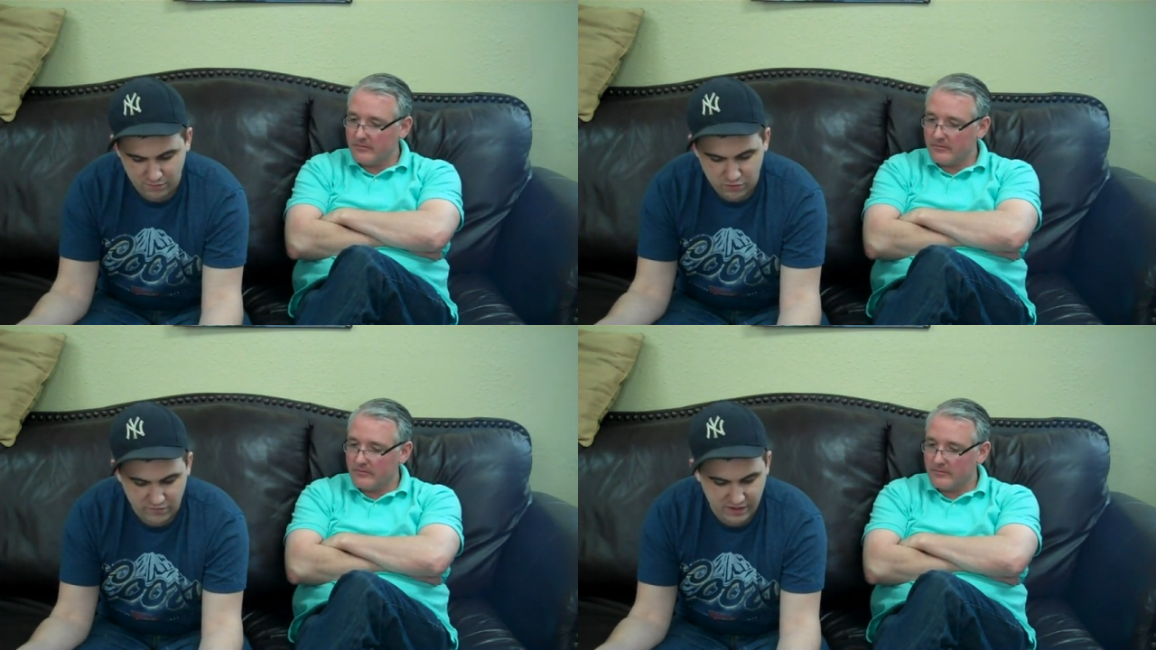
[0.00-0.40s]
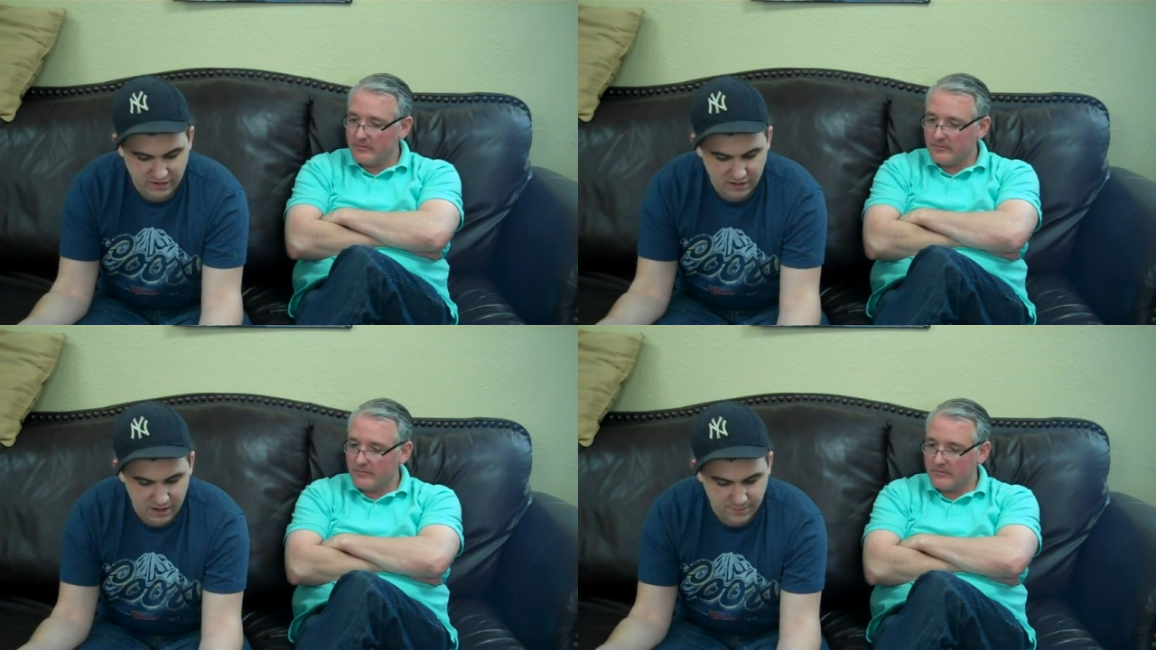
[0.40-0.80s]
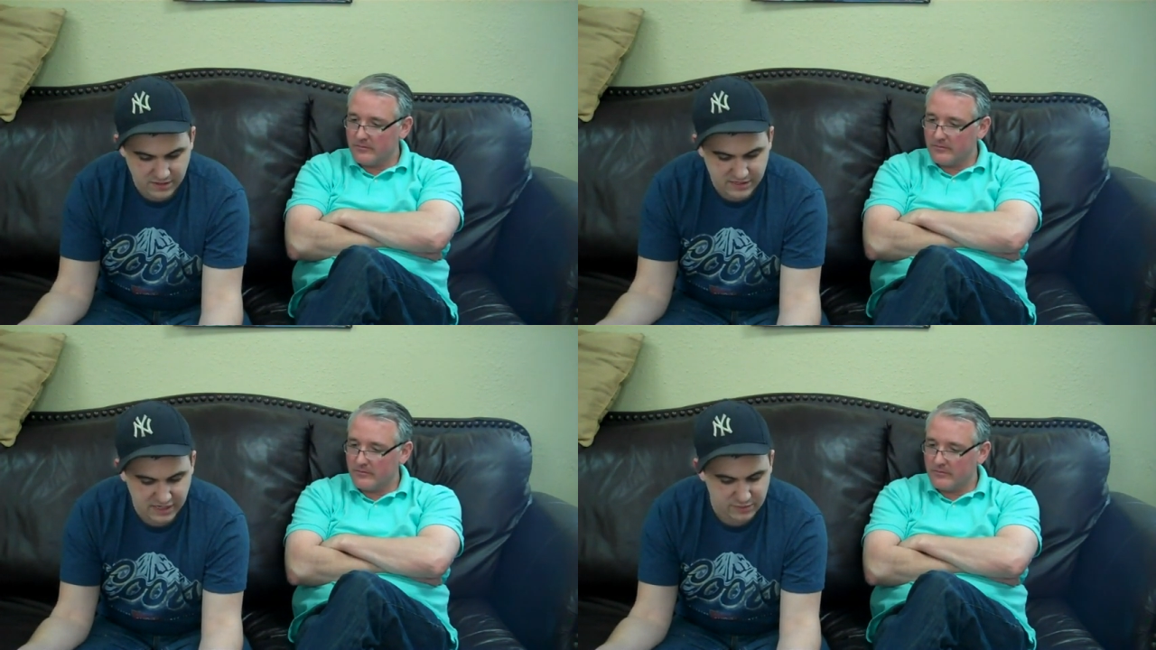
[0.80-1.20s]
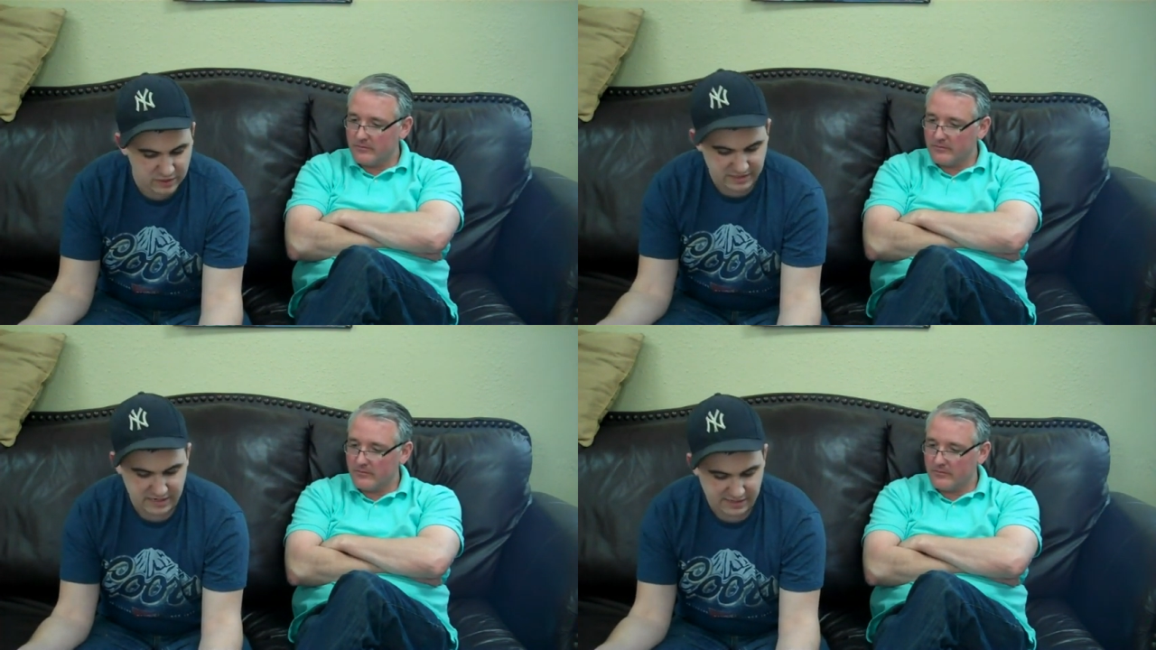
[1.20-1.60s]
Speaker 1: moving up to six
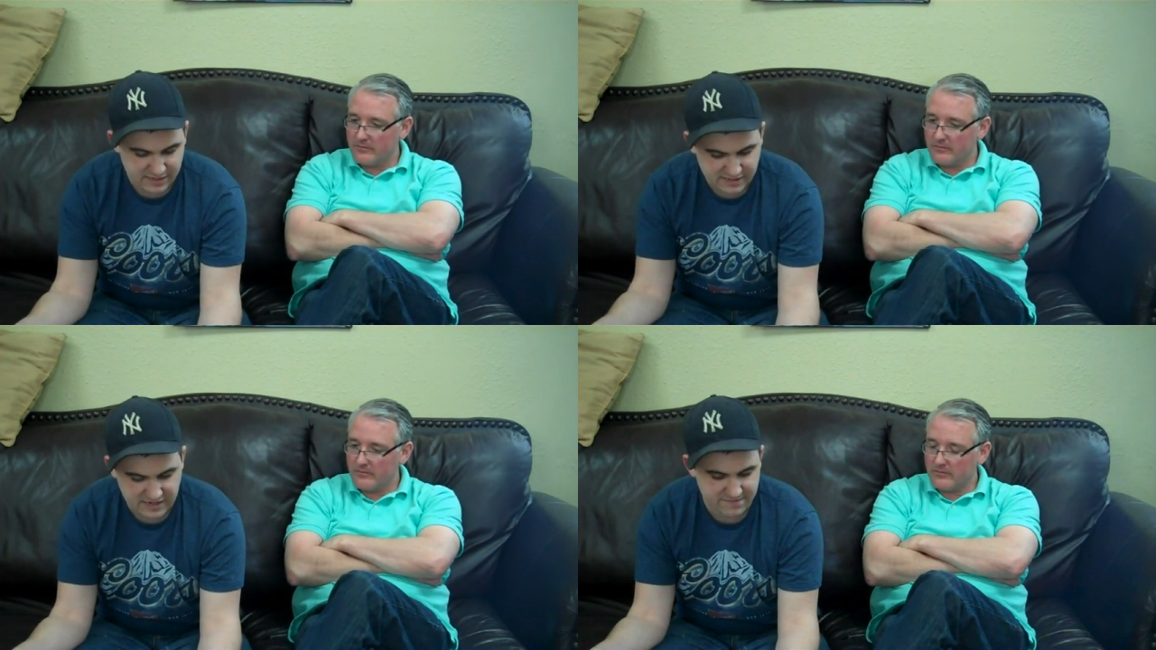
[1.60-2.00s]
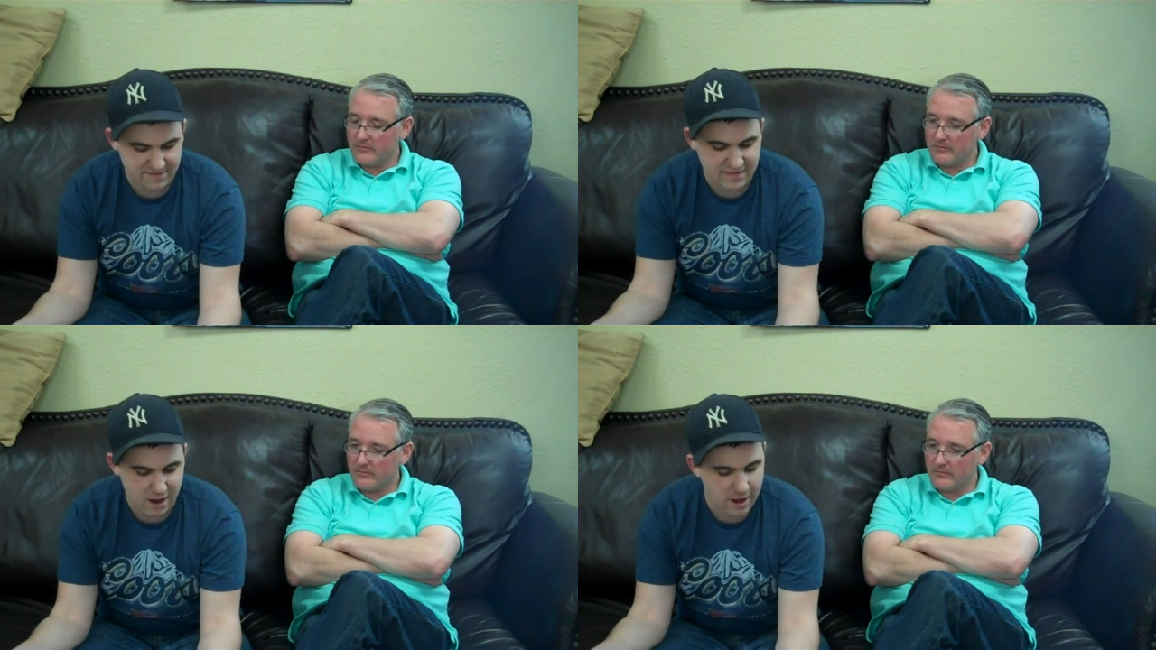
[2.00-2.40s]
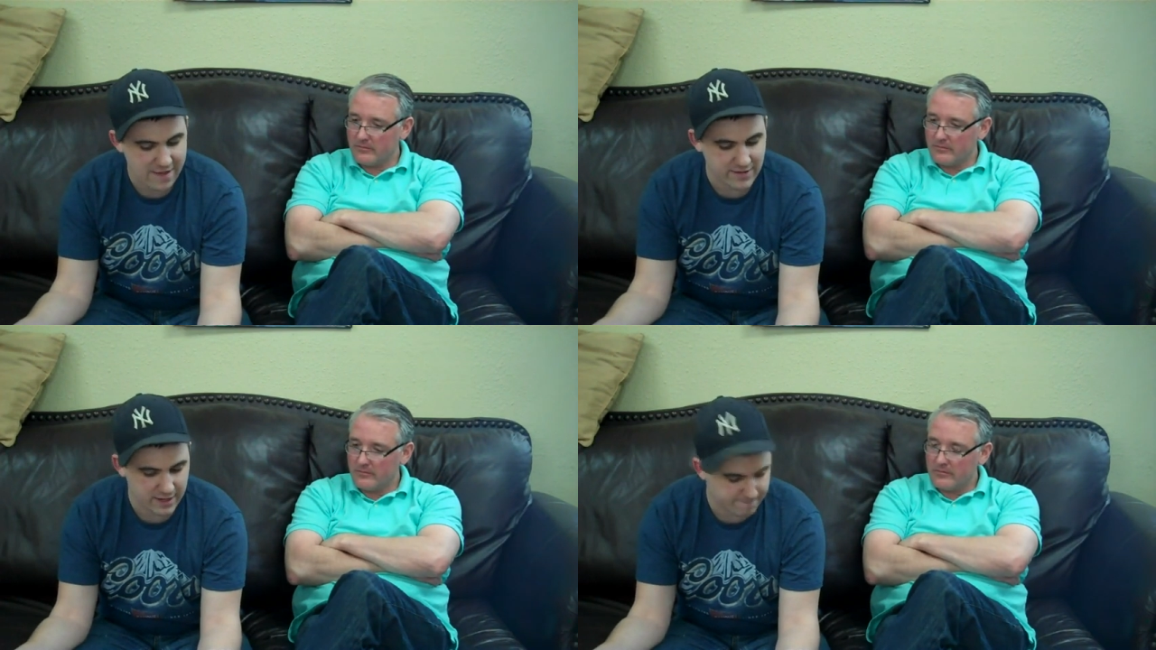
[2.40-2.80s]
plus d6 even if they are heavy.